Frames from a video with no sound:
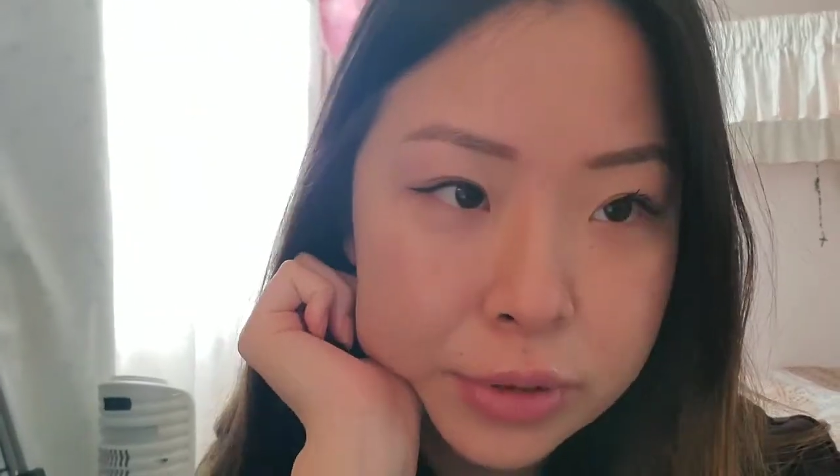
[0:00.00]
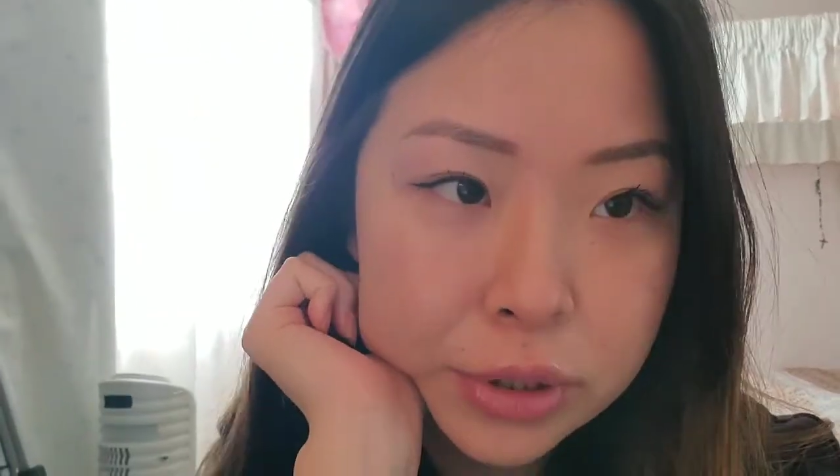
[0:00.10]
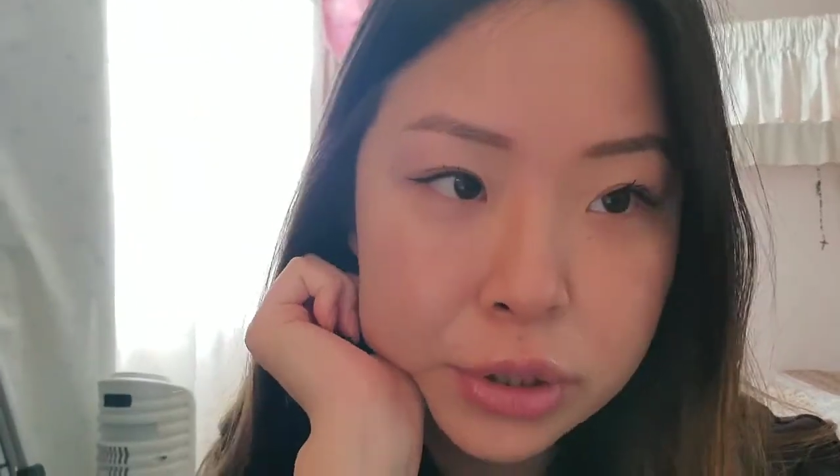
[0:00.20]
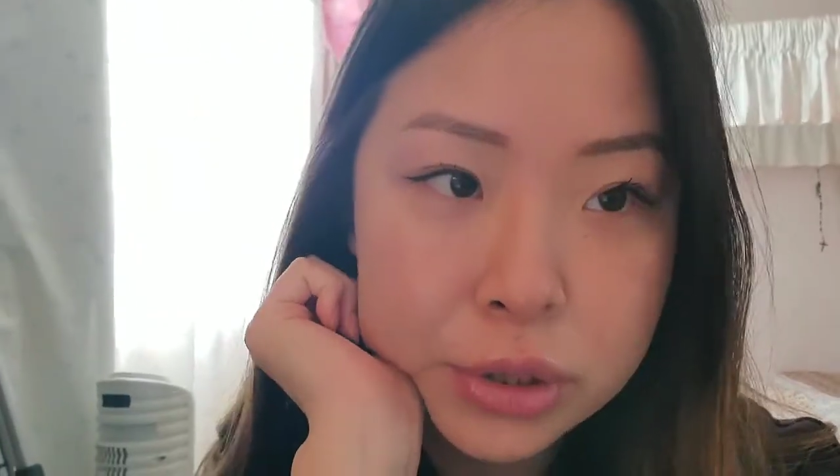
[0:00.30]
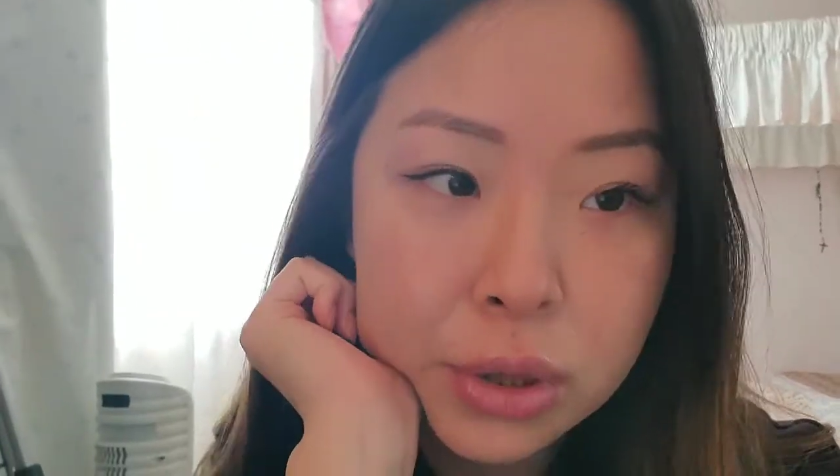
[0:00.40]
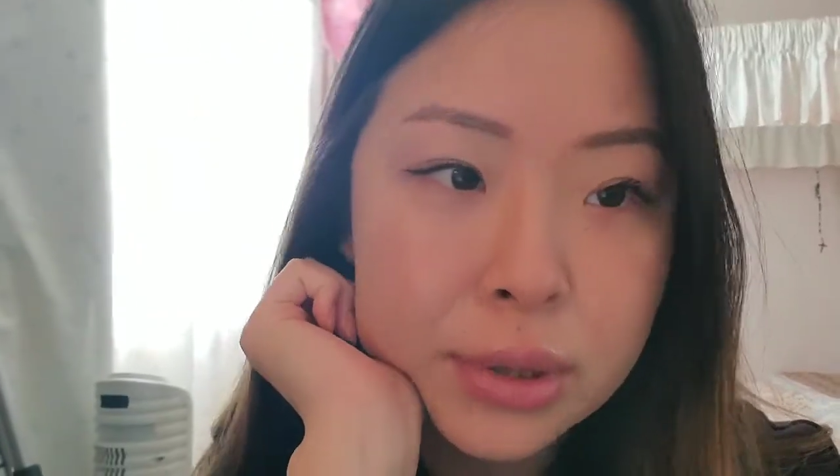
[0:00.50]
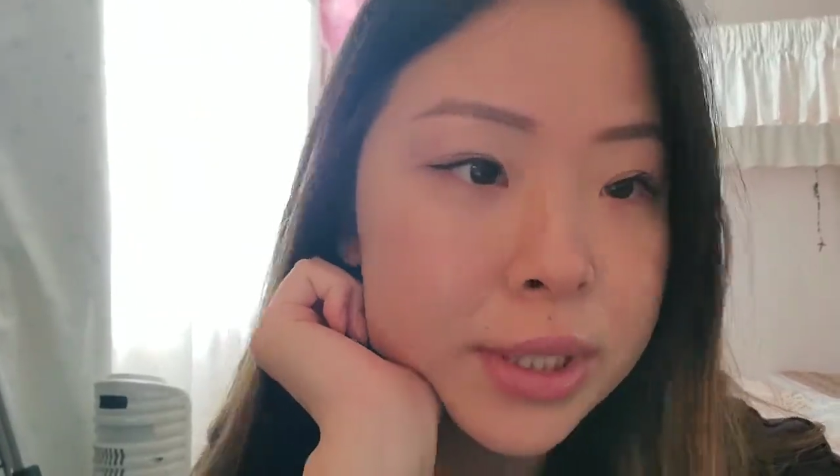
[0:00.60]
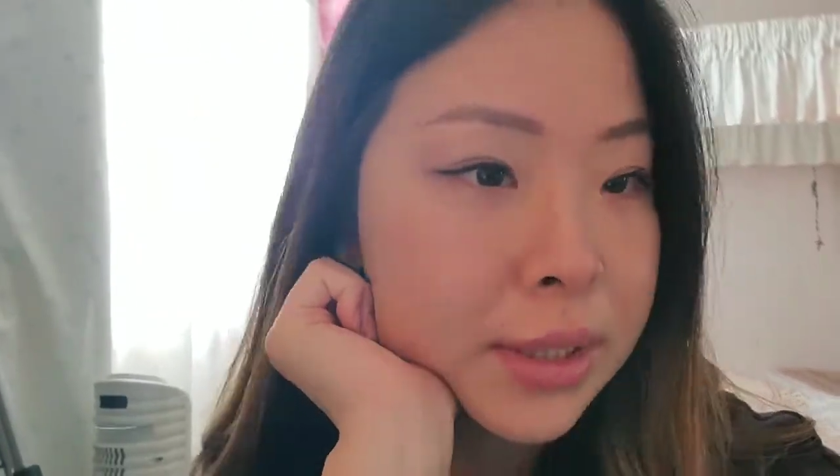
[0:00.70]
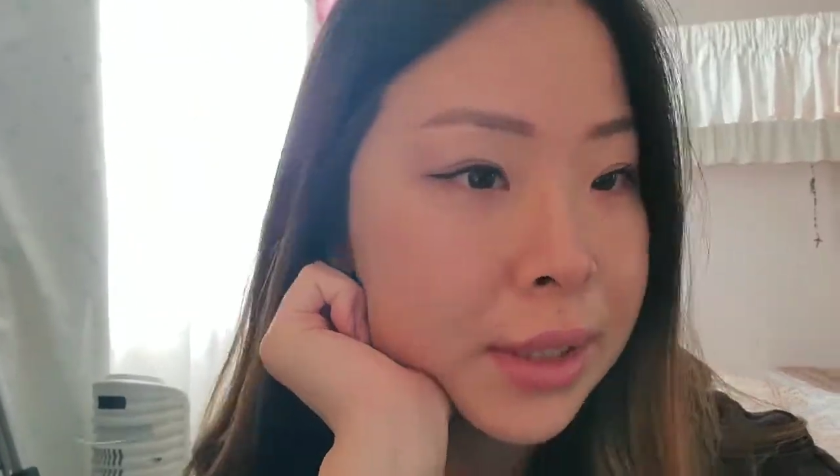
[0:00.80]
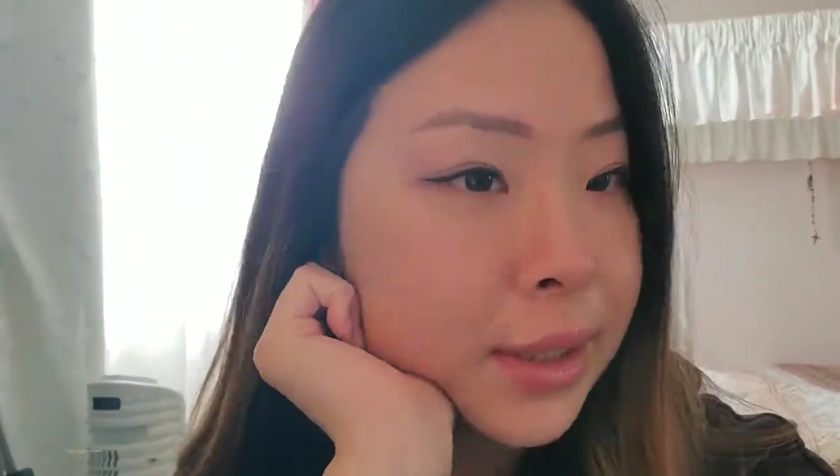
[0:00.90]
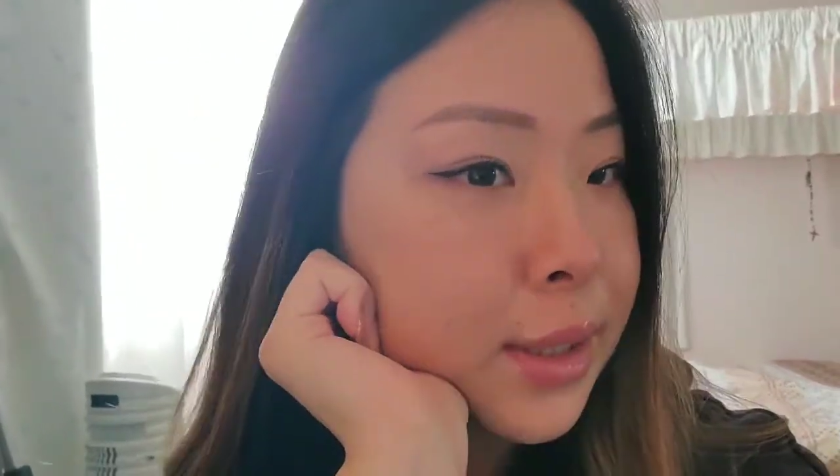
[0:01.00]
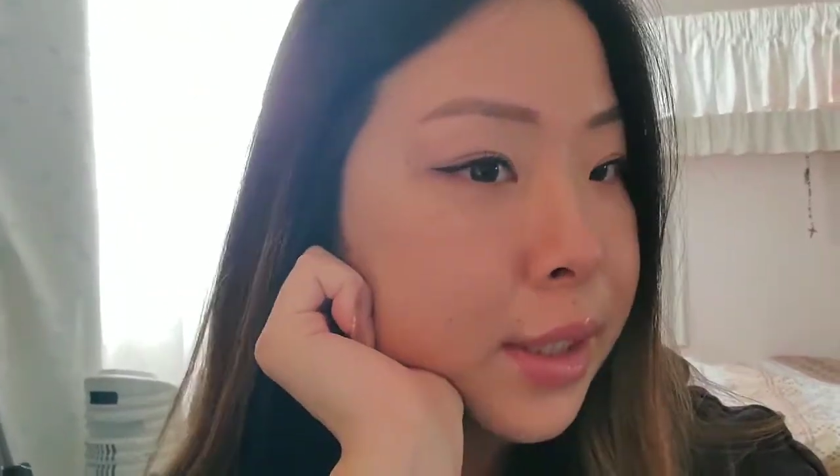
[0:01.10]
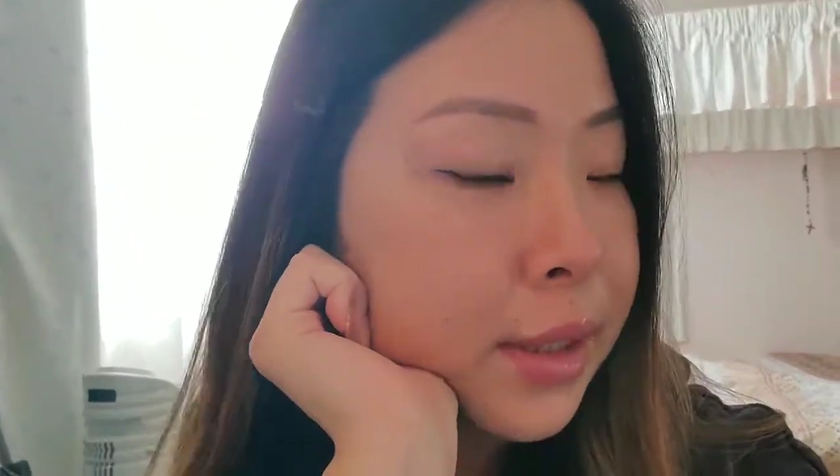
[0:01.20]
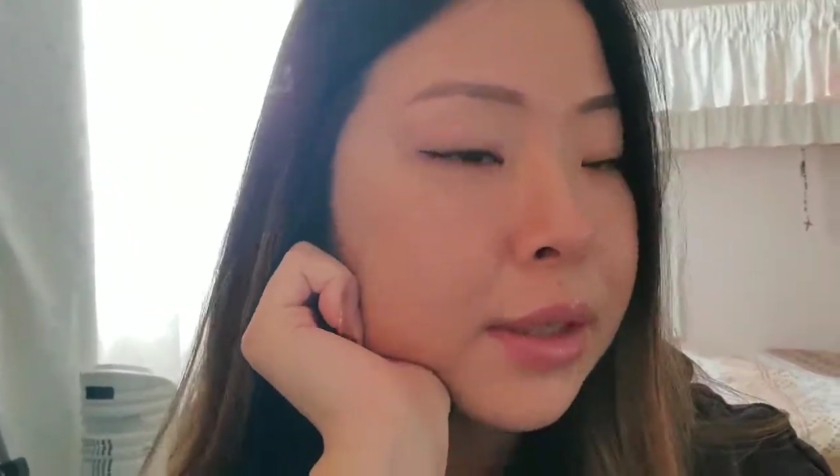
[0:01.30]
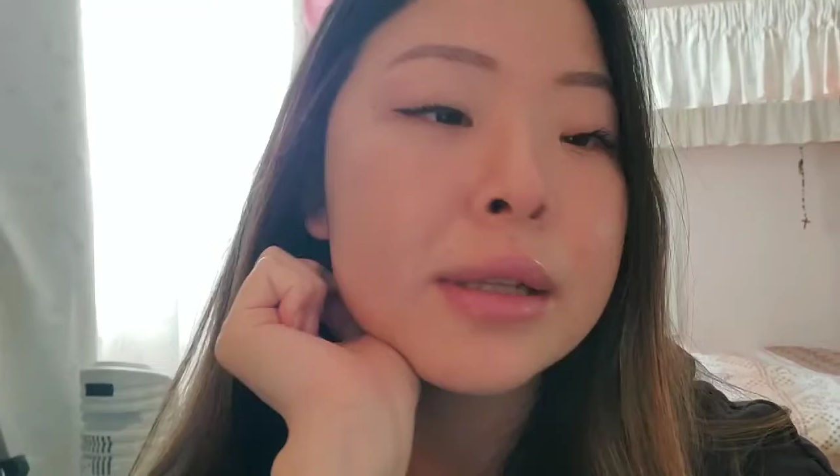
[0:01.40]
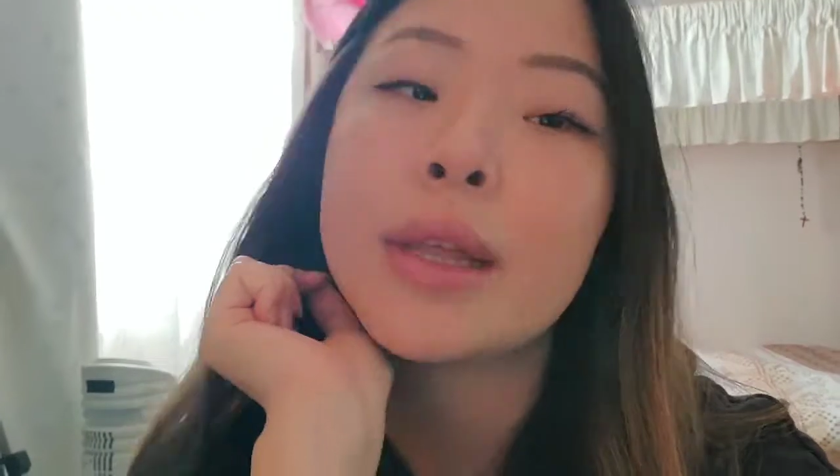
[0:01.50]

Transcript: so disgusting